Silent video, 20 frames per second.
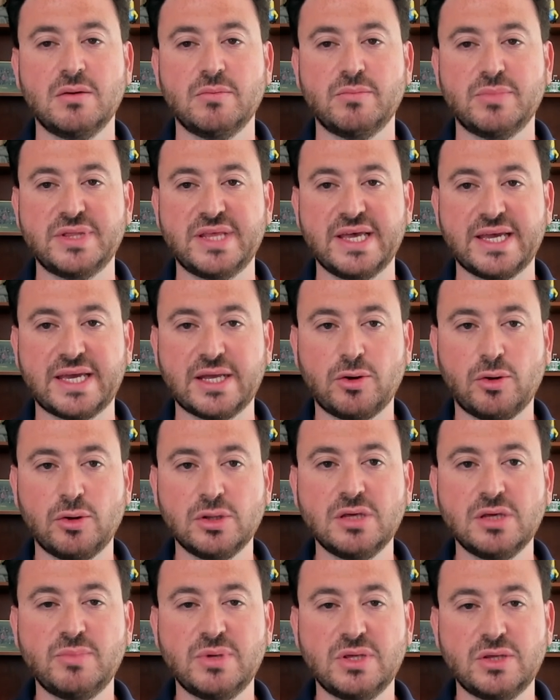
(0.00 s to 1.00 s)
but they can
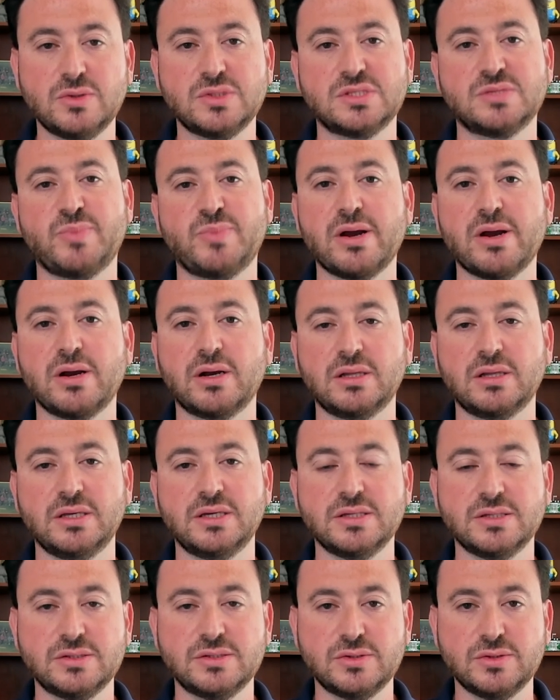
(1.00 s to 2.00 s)
only be used
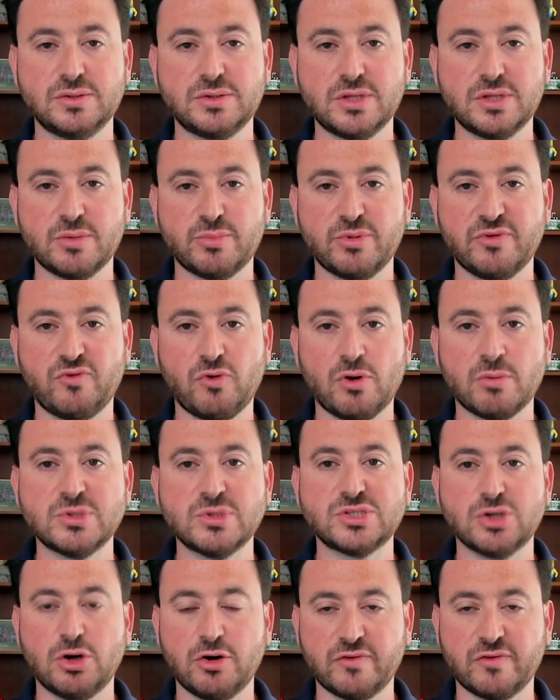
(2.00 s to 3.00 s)
sparingly due to their
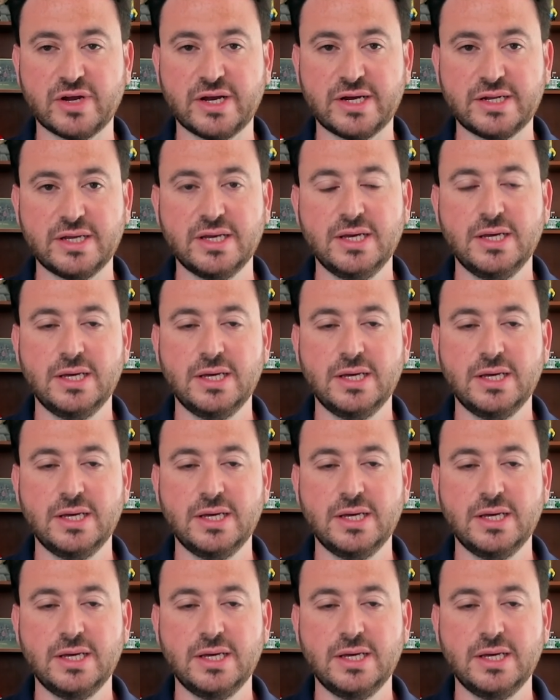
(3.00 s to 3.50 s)
performance overhead,